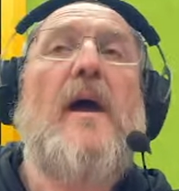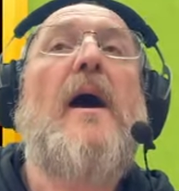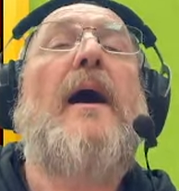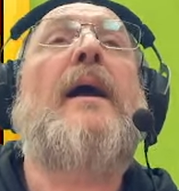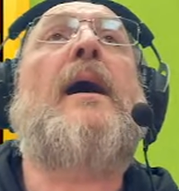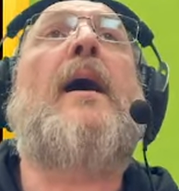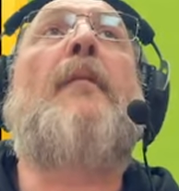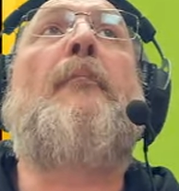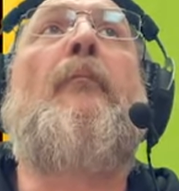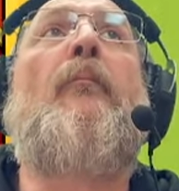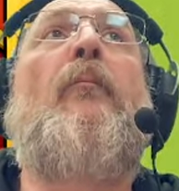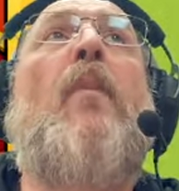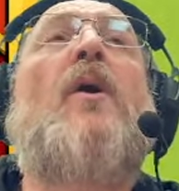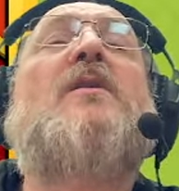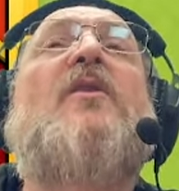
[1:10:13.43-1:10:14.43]
Yeah,
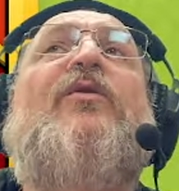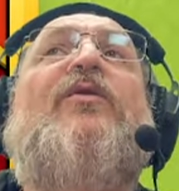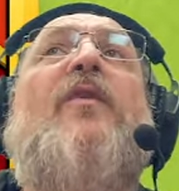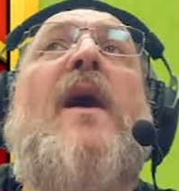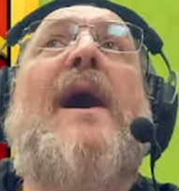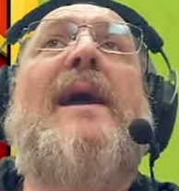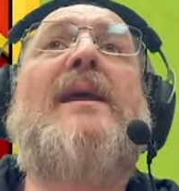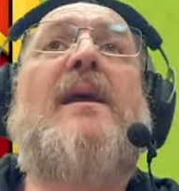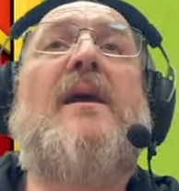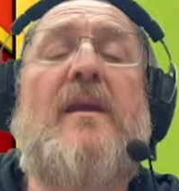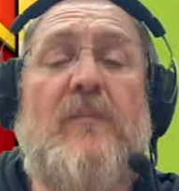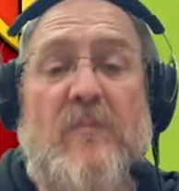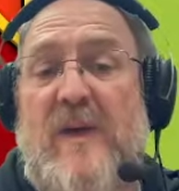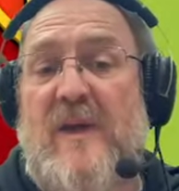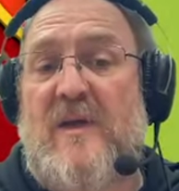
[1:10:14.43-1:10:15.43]
modifying it
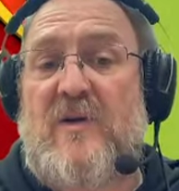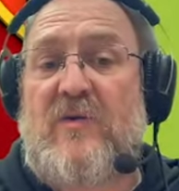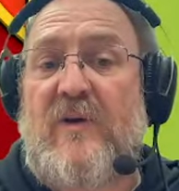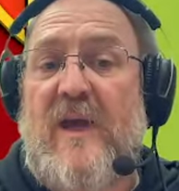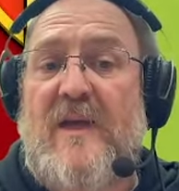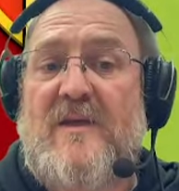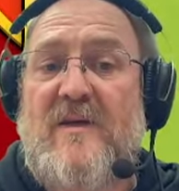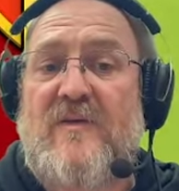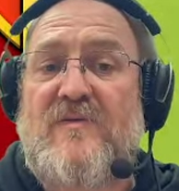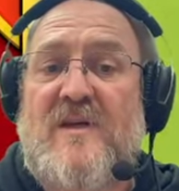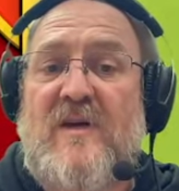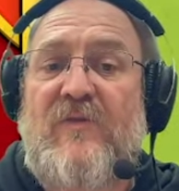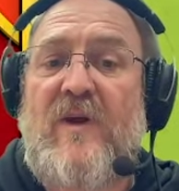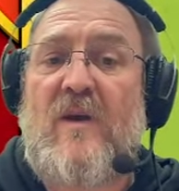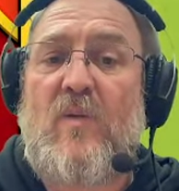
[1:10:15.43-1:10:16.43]
and being creative is
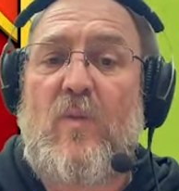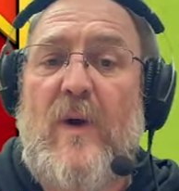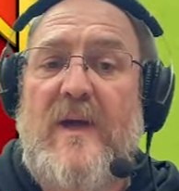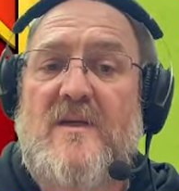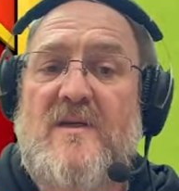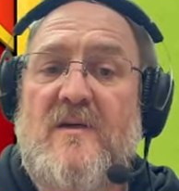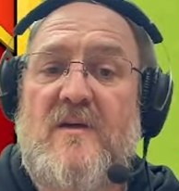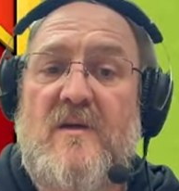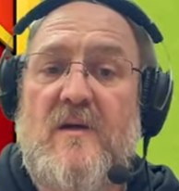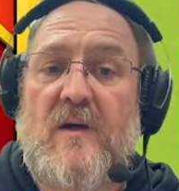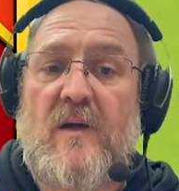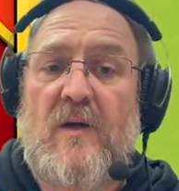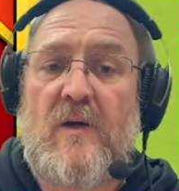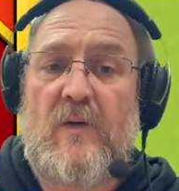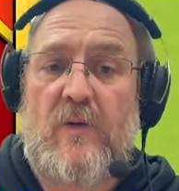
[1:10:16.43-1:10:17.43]
definitely the way to
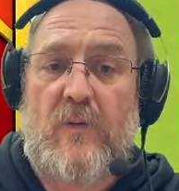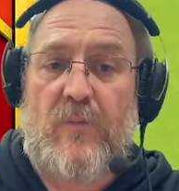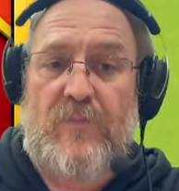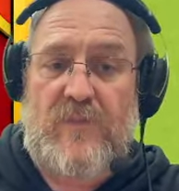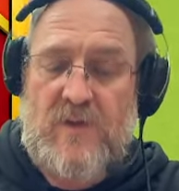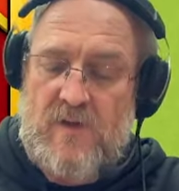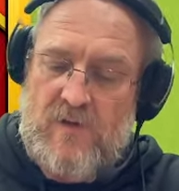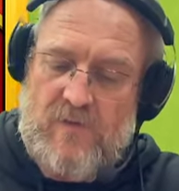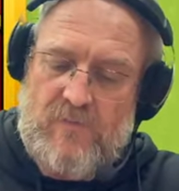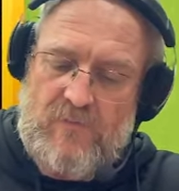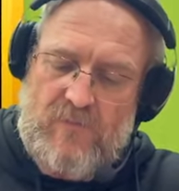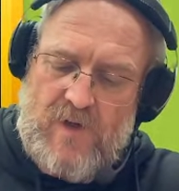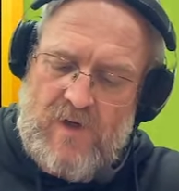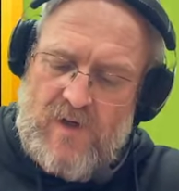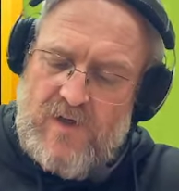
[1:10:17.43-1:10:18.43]
go.
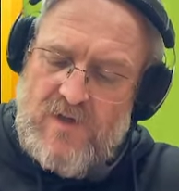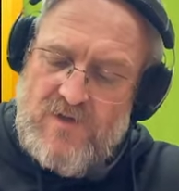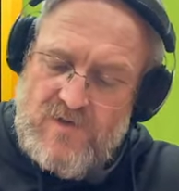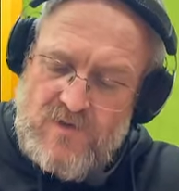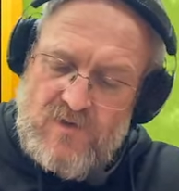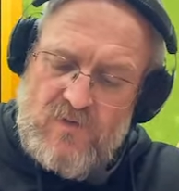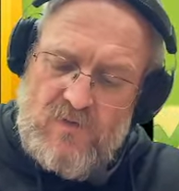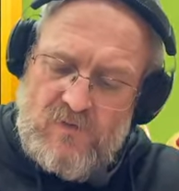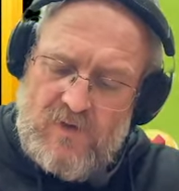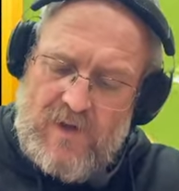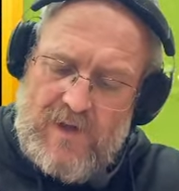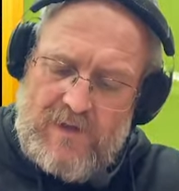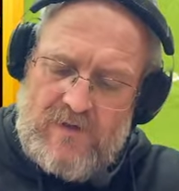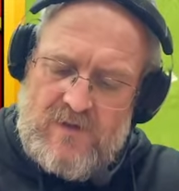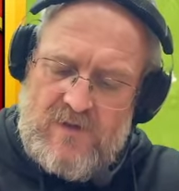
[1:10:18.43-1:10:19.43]
And I do
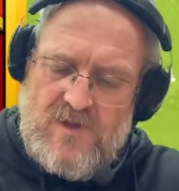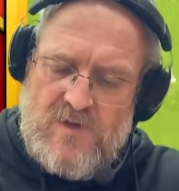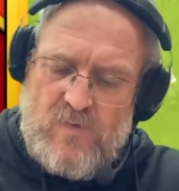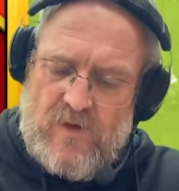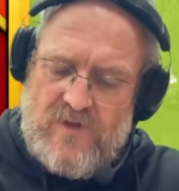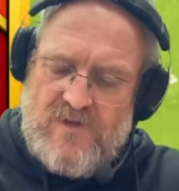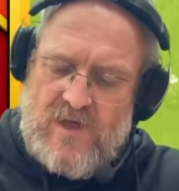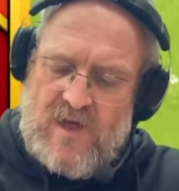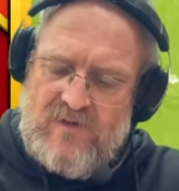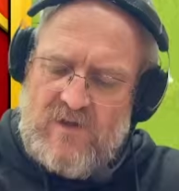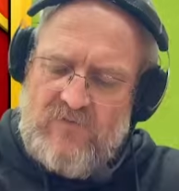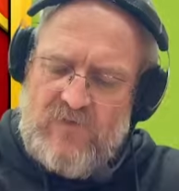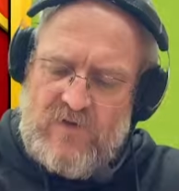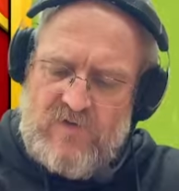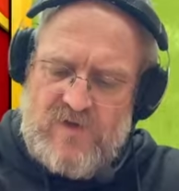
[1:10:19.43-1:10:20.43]
like these ones. I think
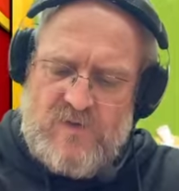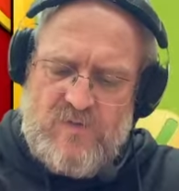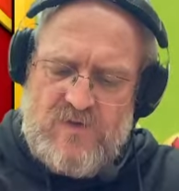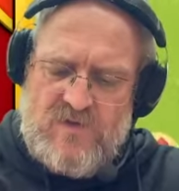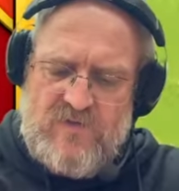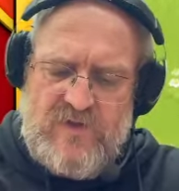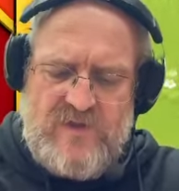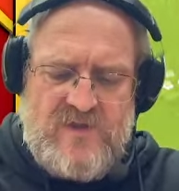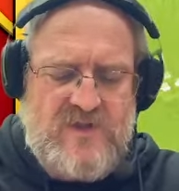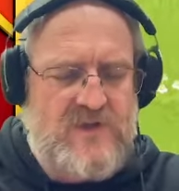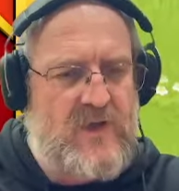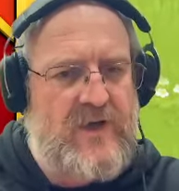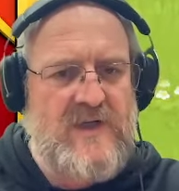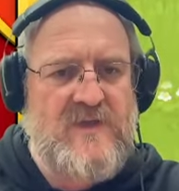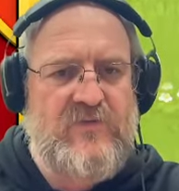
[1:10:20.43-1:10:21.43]
for Christmas tree
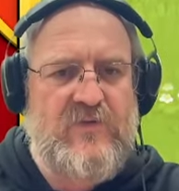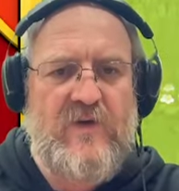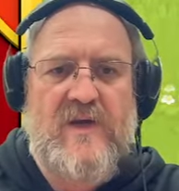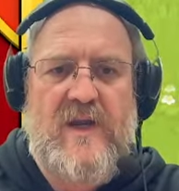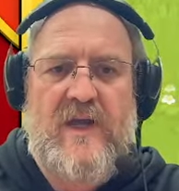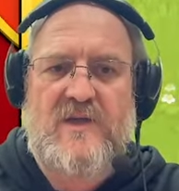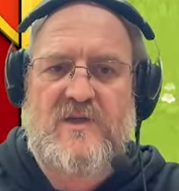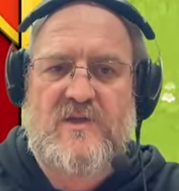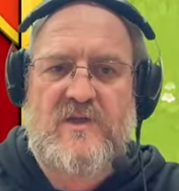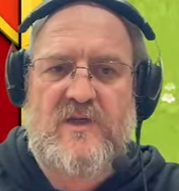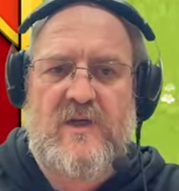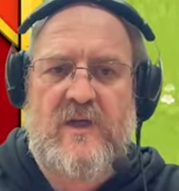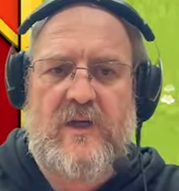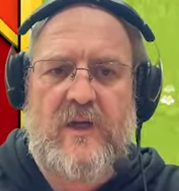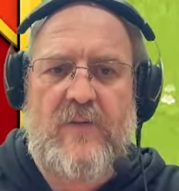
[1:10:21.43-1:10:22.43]
designs for next
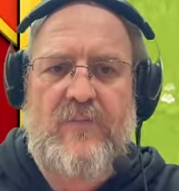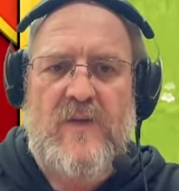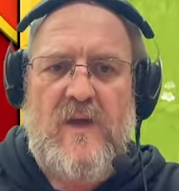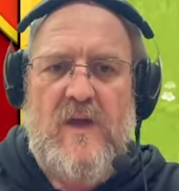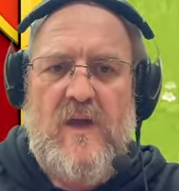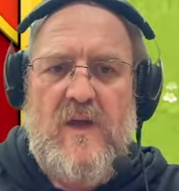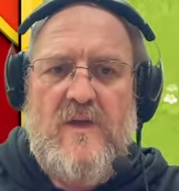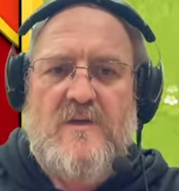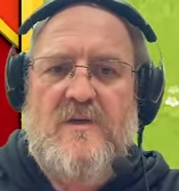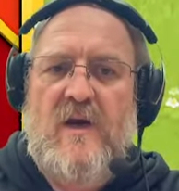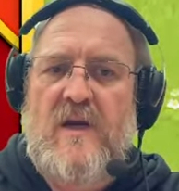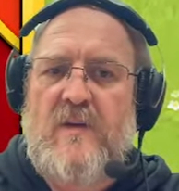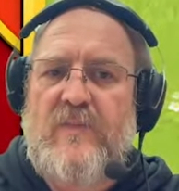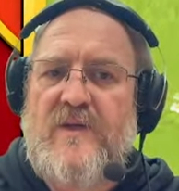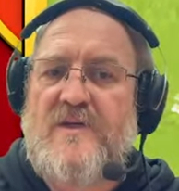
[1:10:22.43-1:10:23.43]
year, it's going
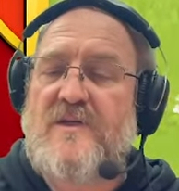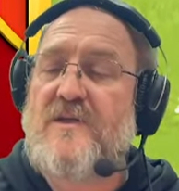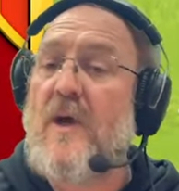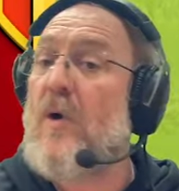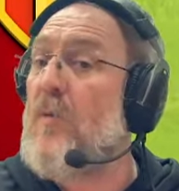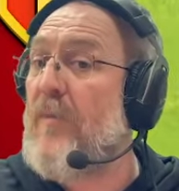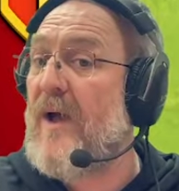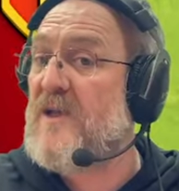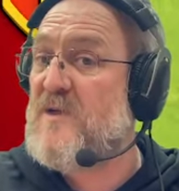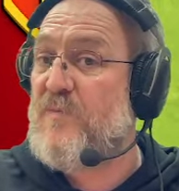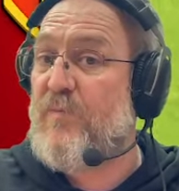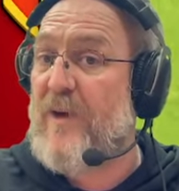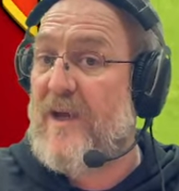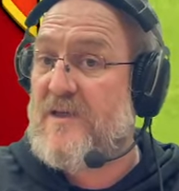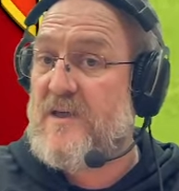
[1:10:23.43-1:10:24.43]
to be so much
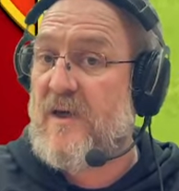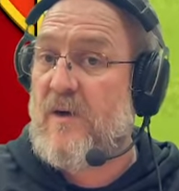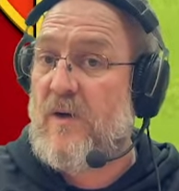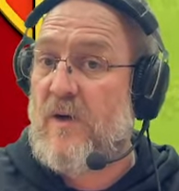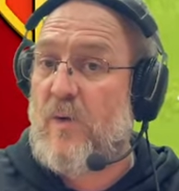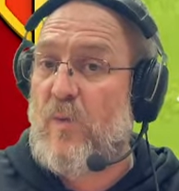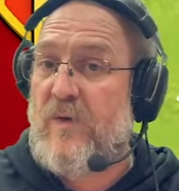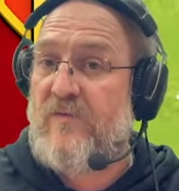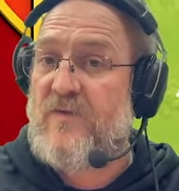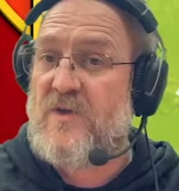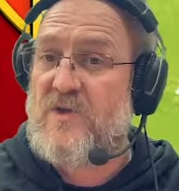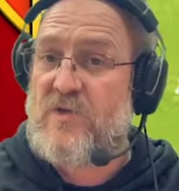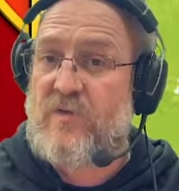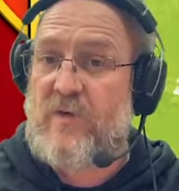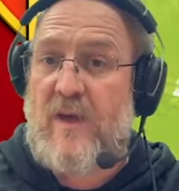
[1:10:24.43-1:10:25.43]
better with the
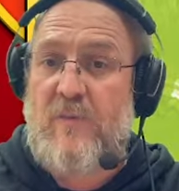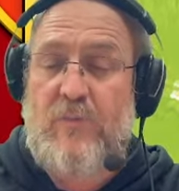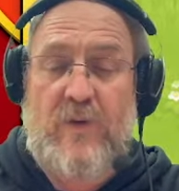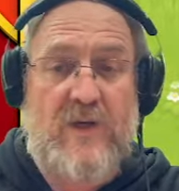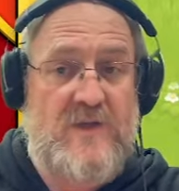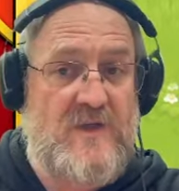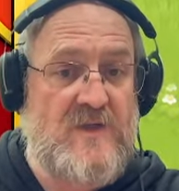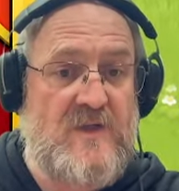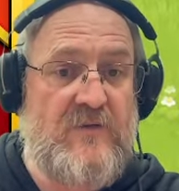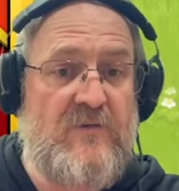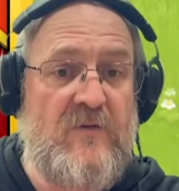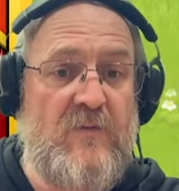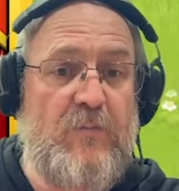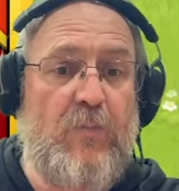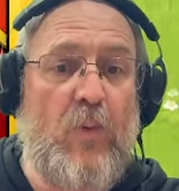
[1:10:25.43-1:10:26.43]
train pieces if
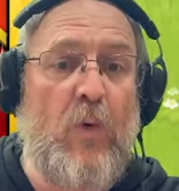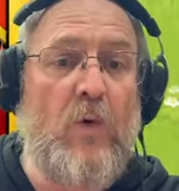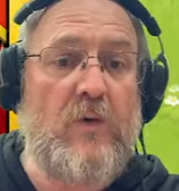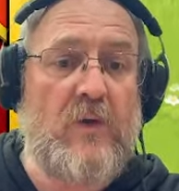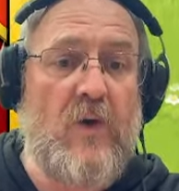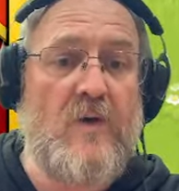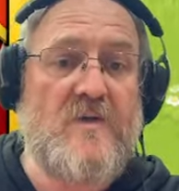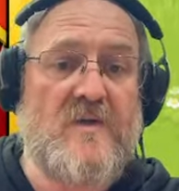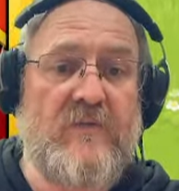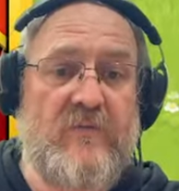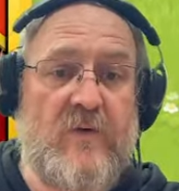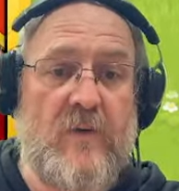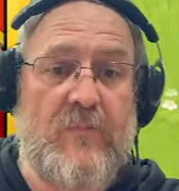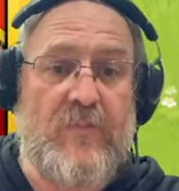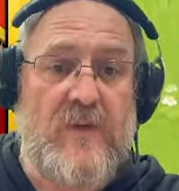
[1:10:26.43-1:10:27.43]
you bought lots of
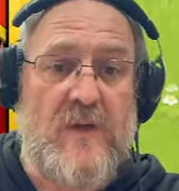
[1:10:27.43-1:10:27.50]
them.